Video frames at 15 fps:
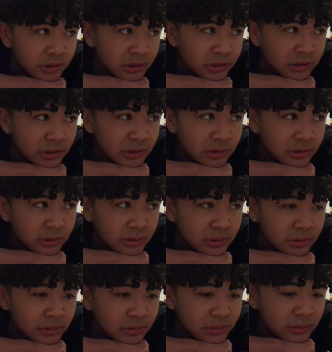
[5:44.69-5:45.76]
just
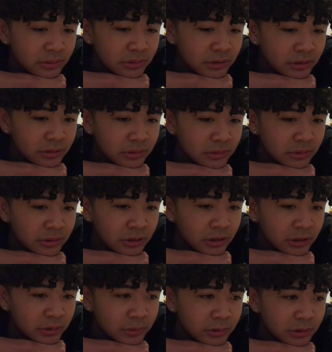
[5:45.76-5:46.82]

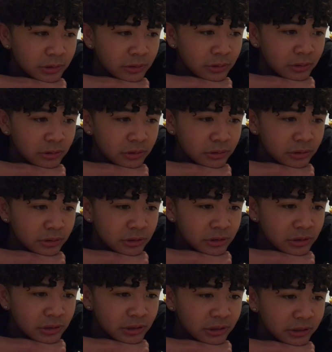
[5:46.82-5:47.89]
cuddle with a girl
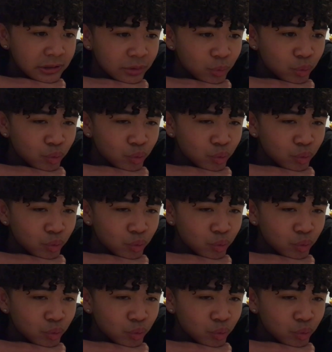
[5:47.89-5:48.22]
just like